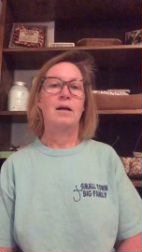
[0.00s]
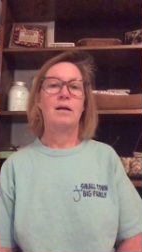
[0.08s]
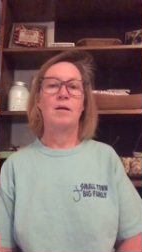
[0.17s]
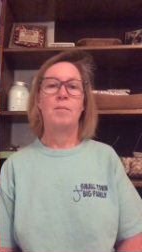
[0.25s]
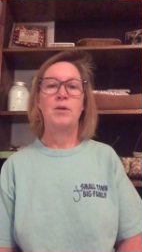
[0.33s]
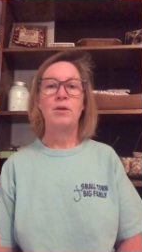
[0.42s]

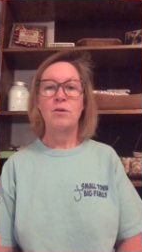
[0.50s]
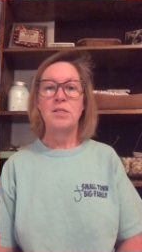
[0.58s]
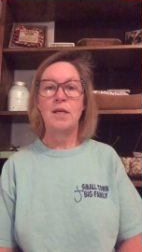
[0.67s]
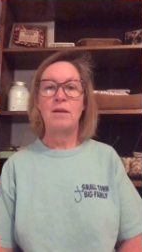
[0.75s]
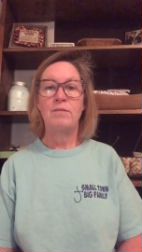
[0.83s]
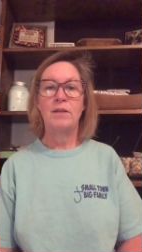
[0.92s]
computer
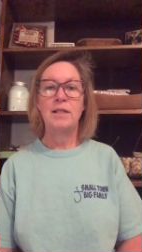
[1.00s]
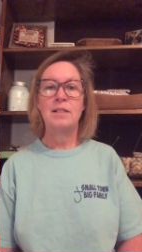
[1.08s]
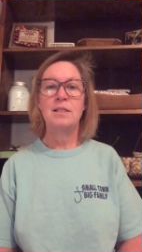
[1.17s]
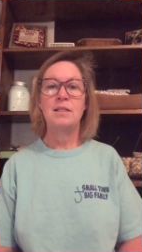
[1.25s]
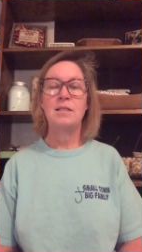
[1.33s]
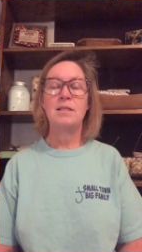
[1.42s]
safe
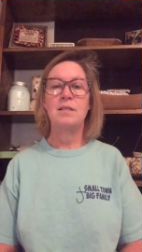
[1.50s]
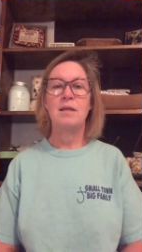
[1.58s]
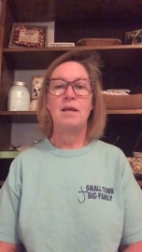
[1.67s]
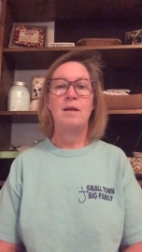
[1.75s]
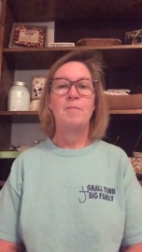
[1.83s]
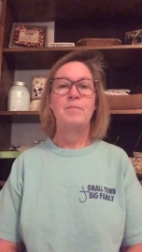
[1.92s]
lenses,
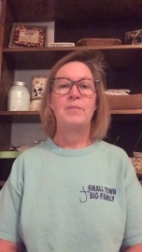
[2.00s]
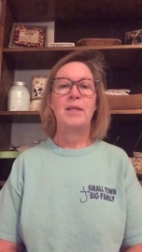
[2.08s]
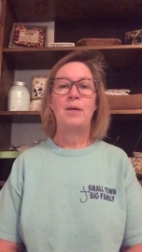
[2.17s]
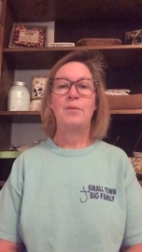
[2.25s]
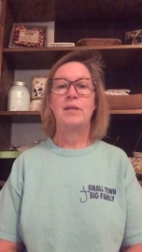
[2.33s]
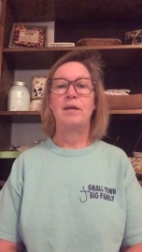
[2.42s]

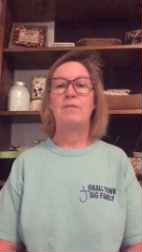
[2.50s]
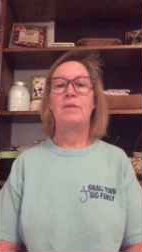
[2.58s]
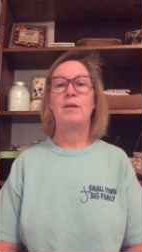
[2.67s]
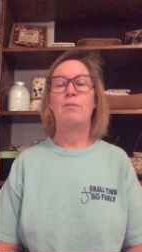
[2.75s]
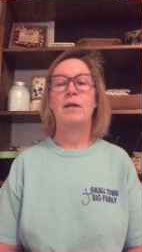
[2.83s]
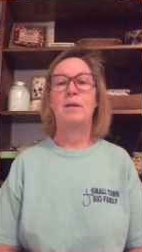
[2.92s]
I would
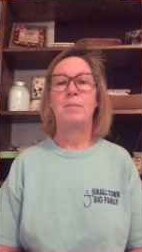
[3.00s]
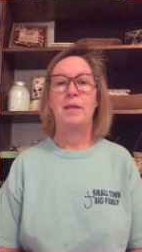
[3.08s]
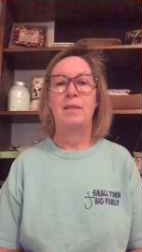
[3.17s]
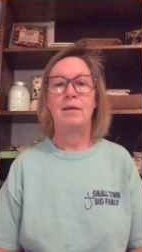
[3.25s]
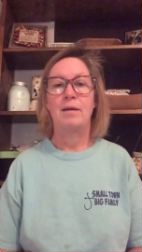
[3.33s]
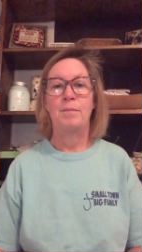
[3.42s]
definitely
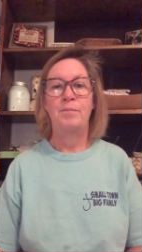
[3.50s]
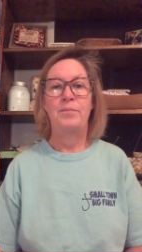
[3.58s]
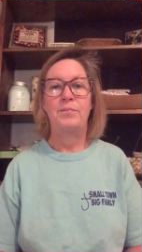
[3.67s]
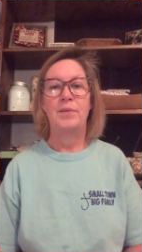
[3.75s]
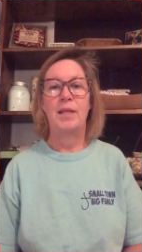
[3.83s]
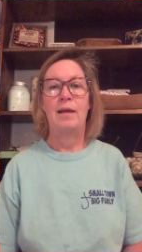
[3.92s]
recommend them,
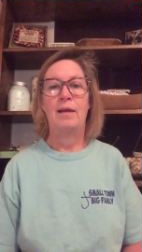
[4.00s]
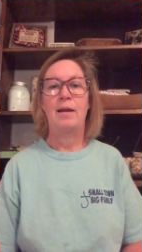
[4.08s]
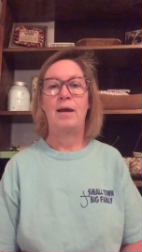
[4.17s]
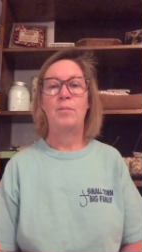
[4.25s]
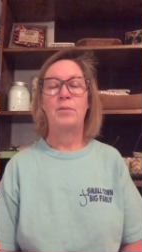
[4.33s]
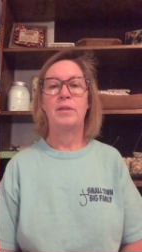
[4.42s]
and
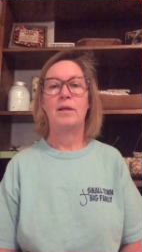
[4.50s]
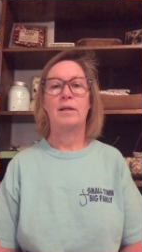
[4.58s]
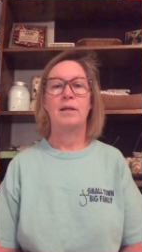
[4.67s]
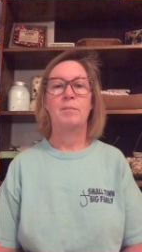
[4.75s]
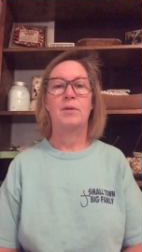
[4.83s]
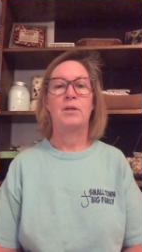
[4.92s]
I'll put the
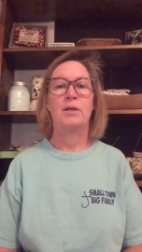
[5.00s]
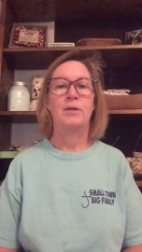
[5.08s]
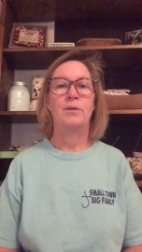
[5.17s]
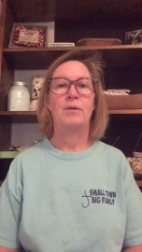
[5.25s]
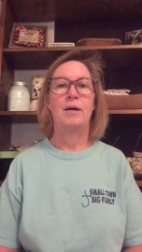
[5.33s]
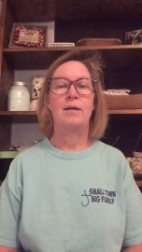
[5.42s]
link
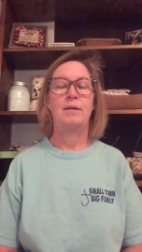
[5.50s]
below.